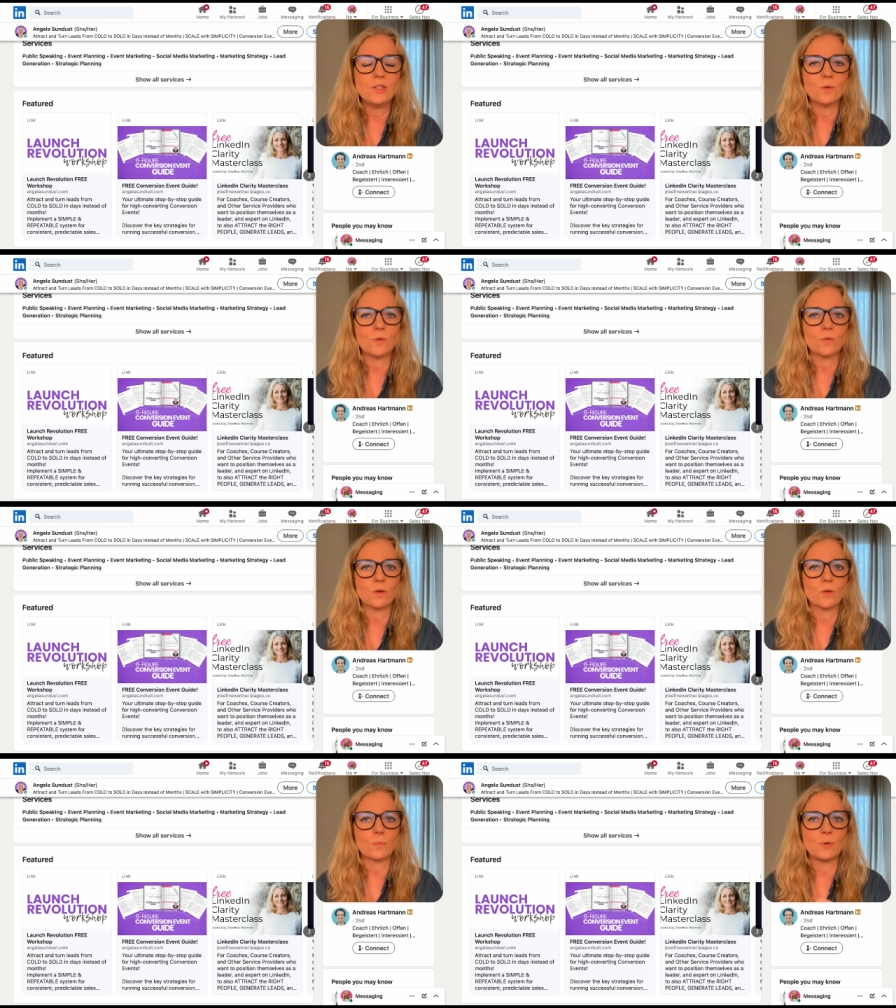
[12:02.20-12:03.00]
in your
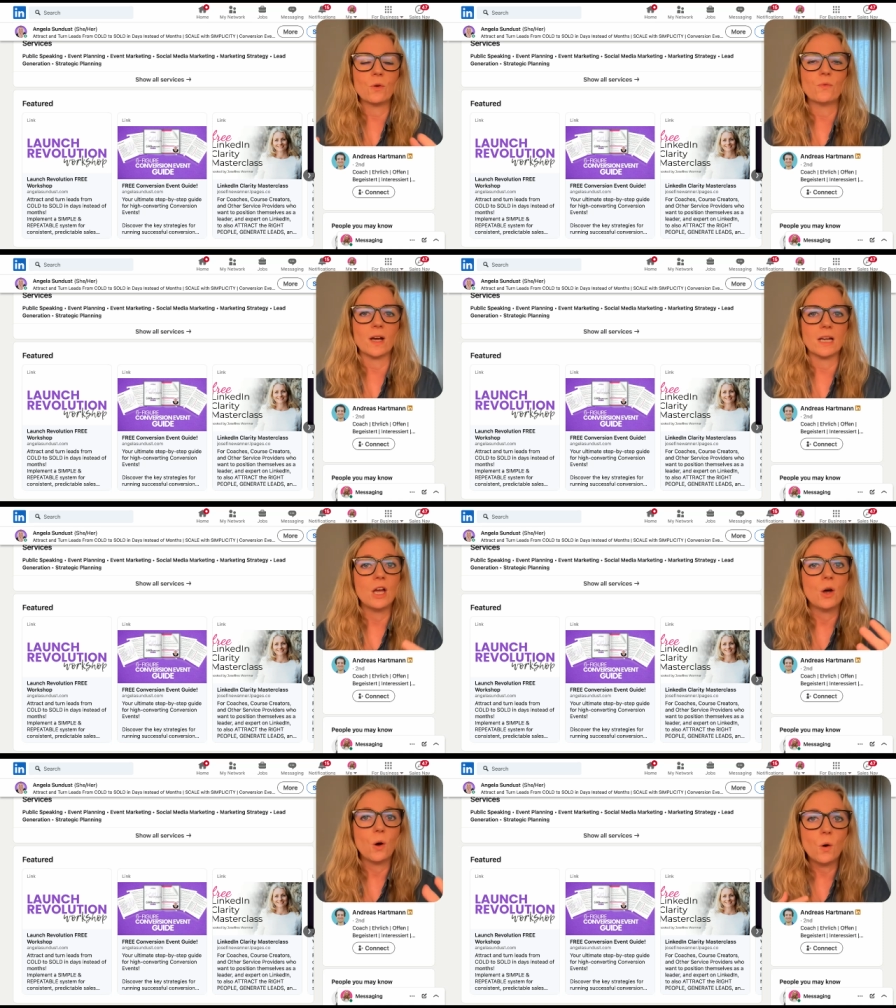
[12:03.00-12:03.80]
profile
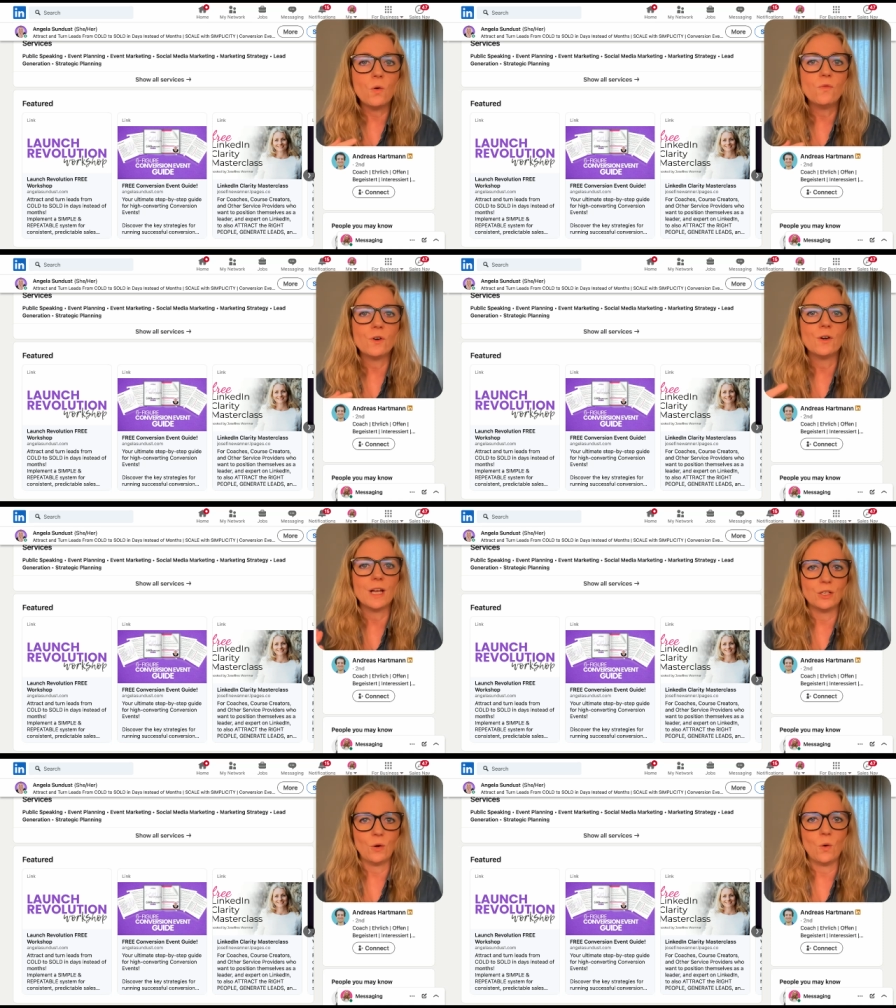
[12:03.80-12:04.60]
over
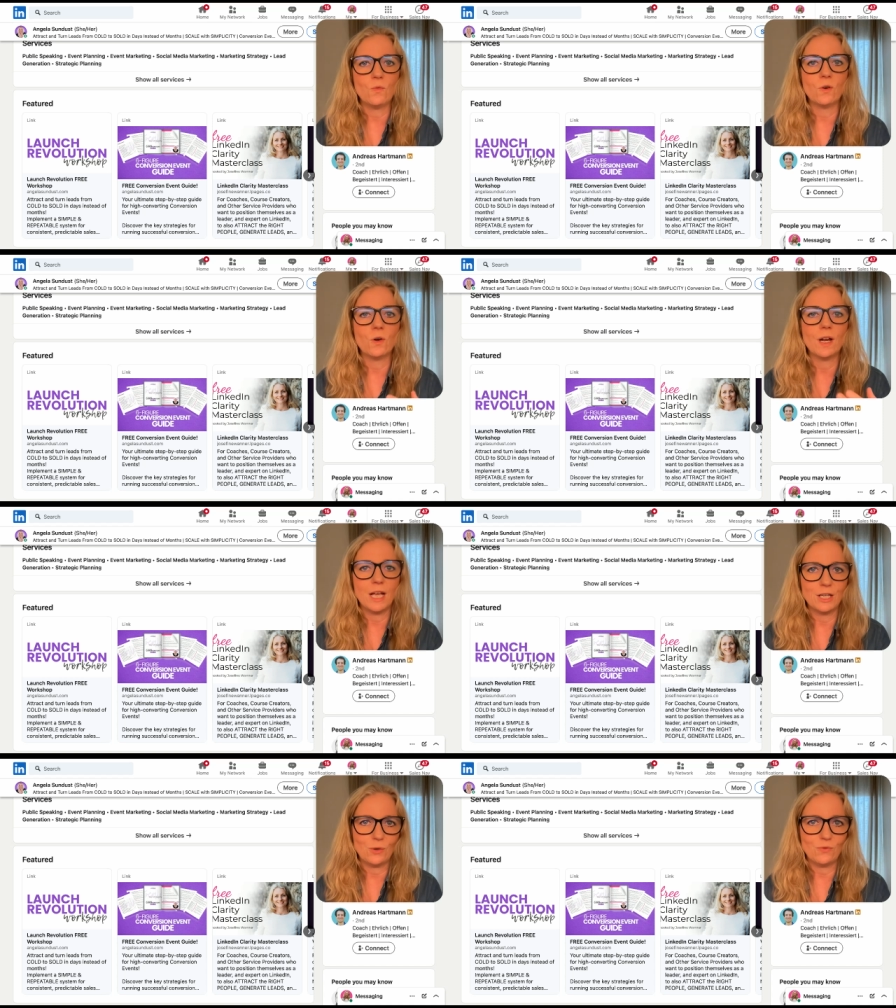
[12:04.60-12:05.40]
and over
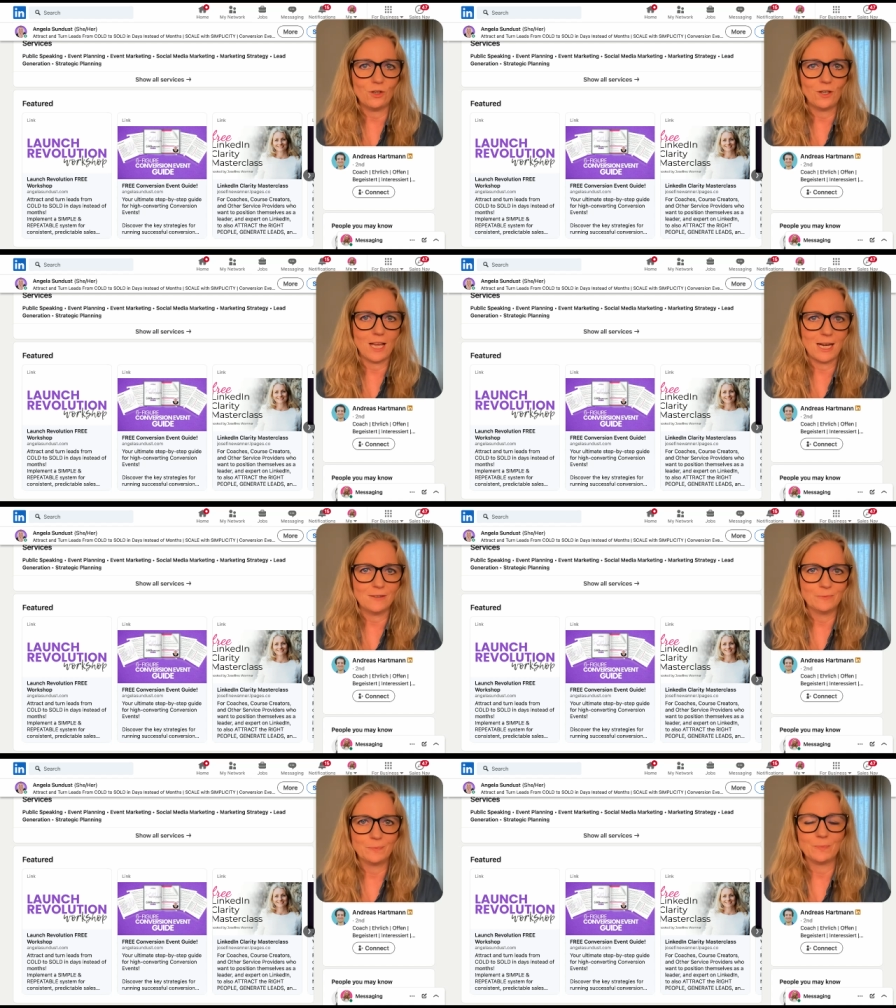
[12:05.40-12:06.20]
and over again.